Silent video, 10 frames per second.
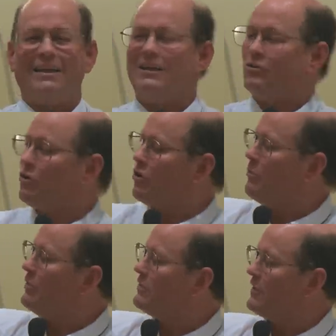The door
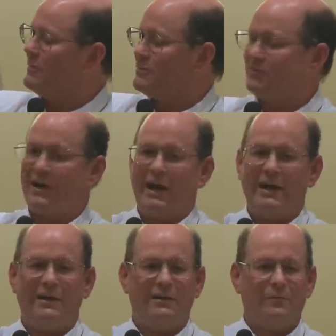opens on this
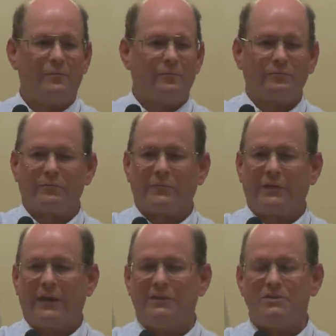side,
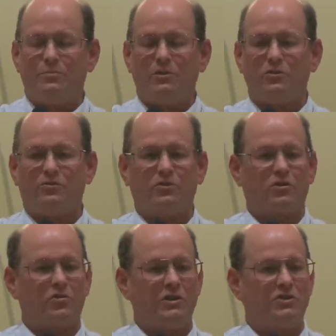And these beautiful
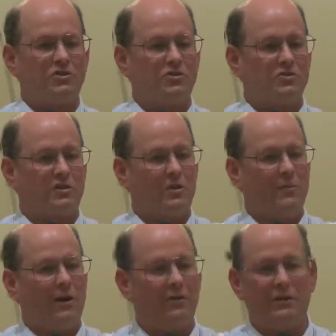creatures
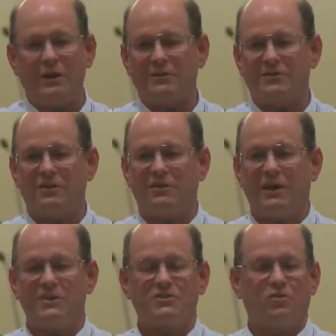come out and they start
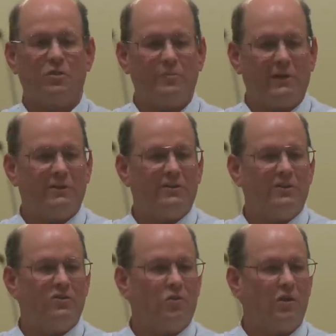to escort me into
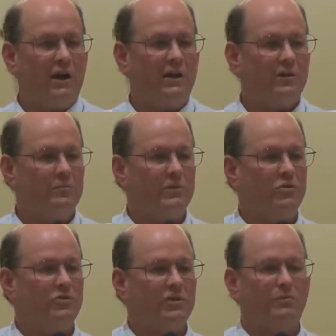the door. I hear
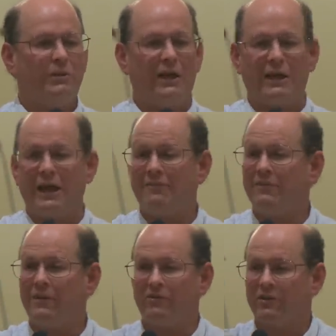music playing I
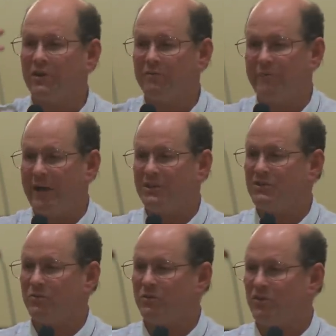never could
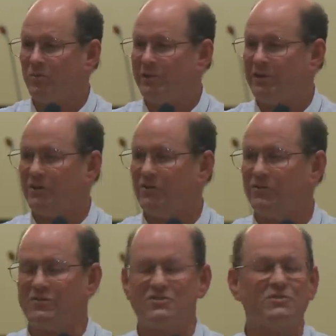imagine with human
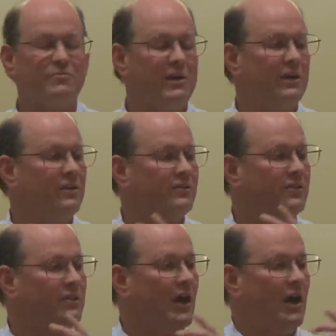ears, and smells,
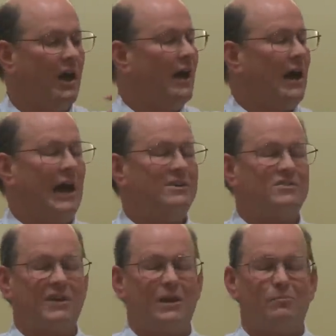and I
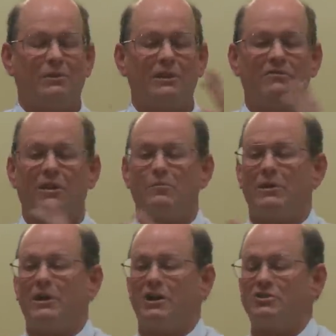just can't believe it. I'm
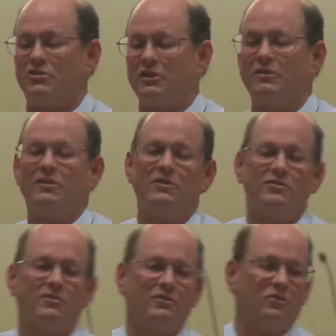being ushered into
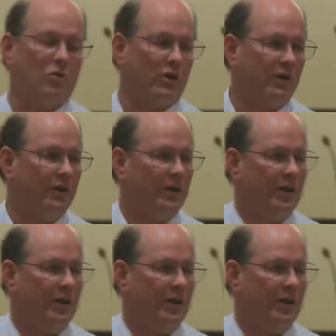this door.